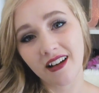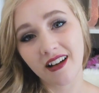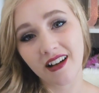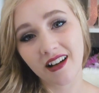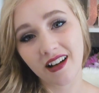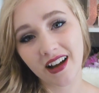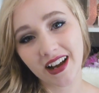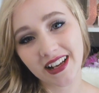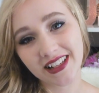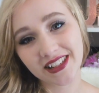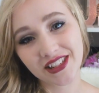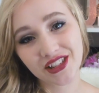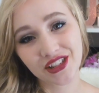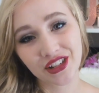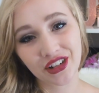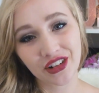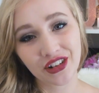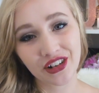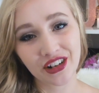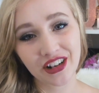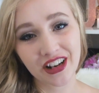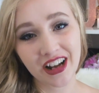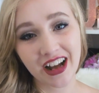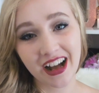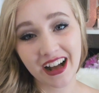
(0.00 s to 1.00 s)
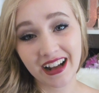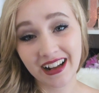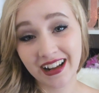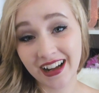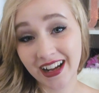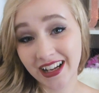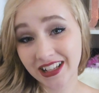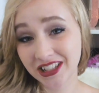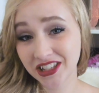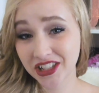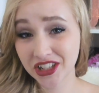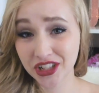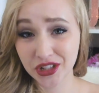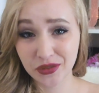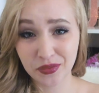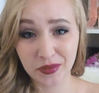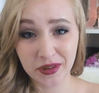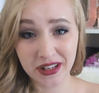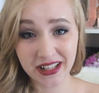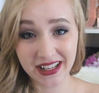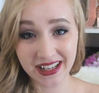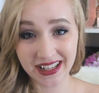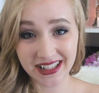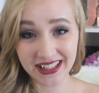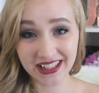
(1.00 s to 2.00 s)
Alright, so I kind of just
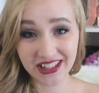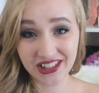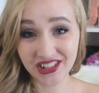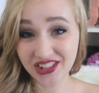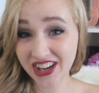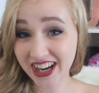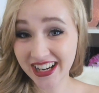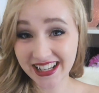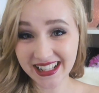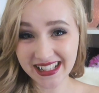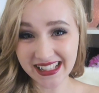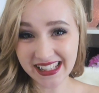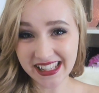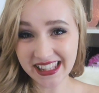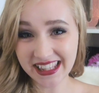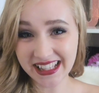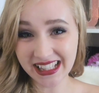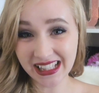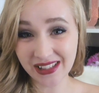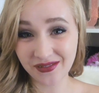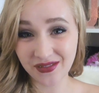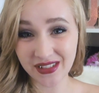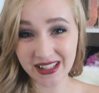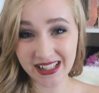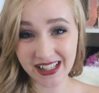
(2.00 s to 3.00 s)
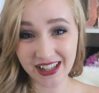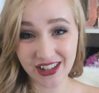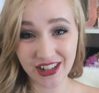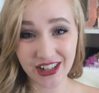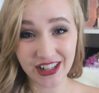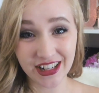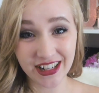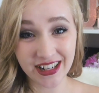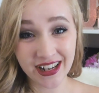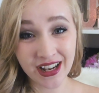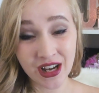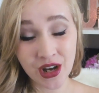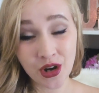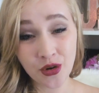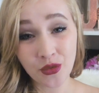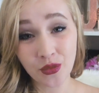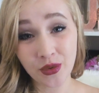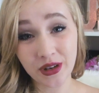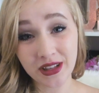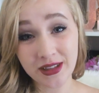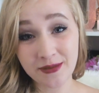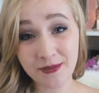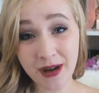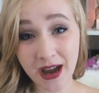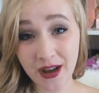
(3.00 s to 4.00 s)
want to get straight into this video
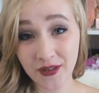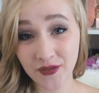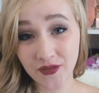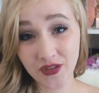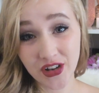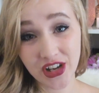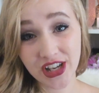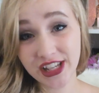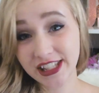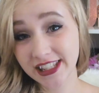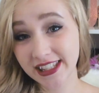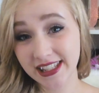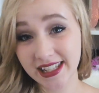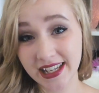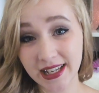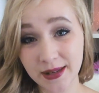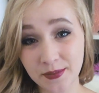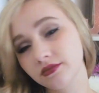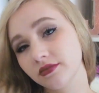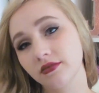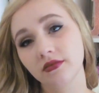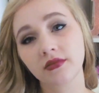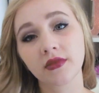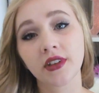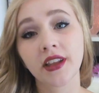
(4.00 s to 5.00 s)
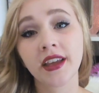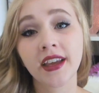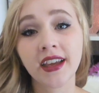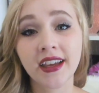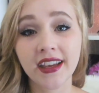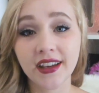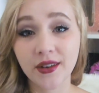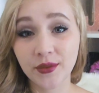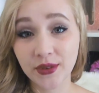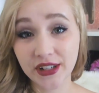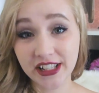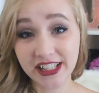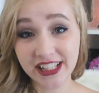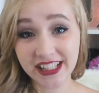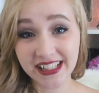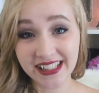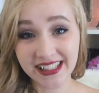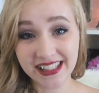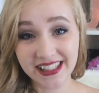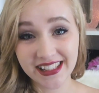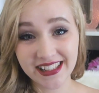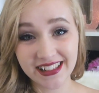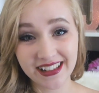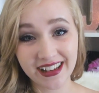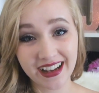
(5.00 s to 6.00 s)
with my first tip, which
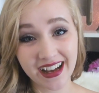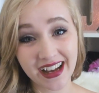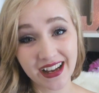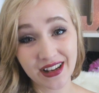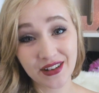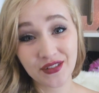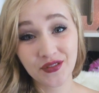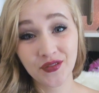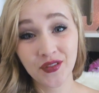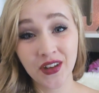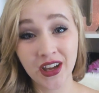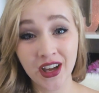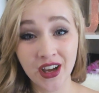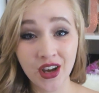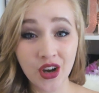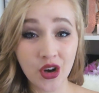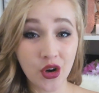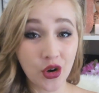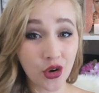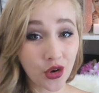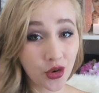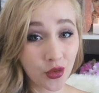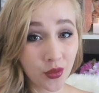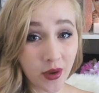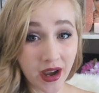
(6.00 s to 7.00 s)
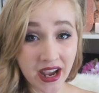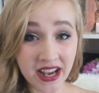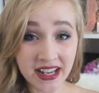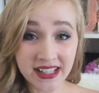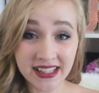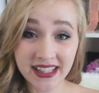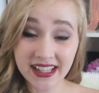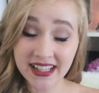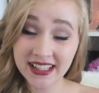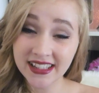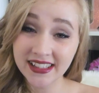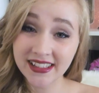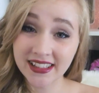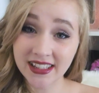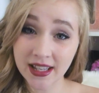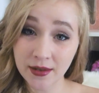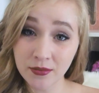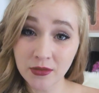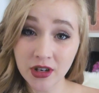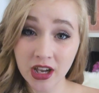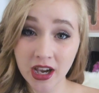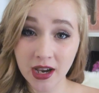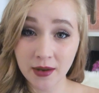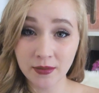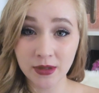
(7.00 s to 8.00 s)
is to have always and
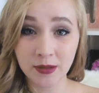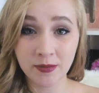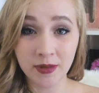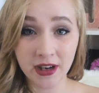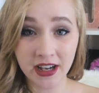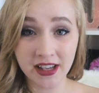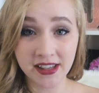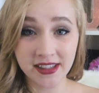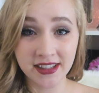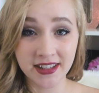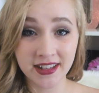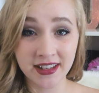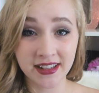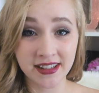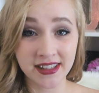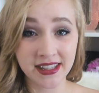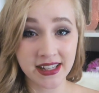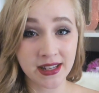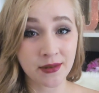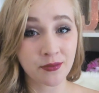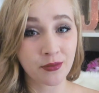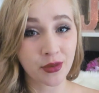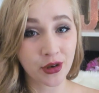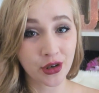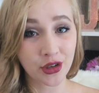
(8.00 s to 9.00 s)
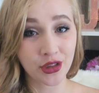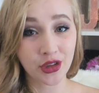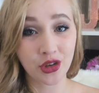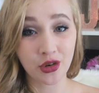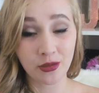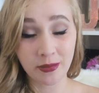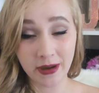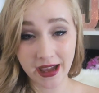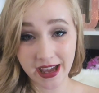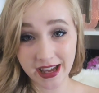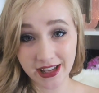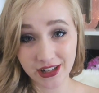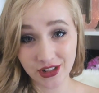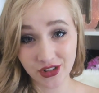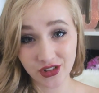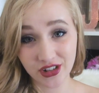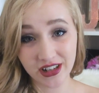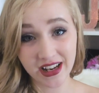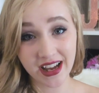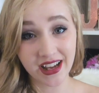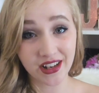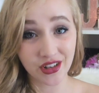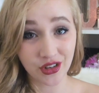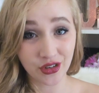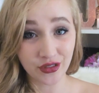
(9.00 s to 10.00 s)
sometimes baskets in both your
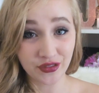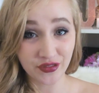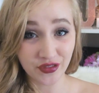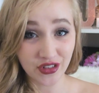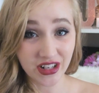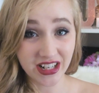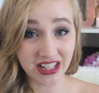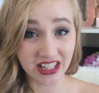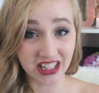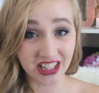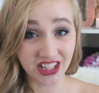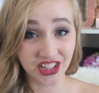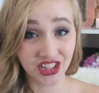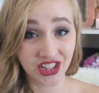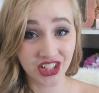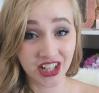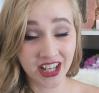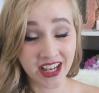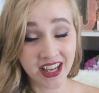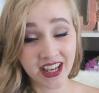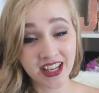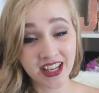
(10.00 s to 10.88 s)
pantry and your fridge.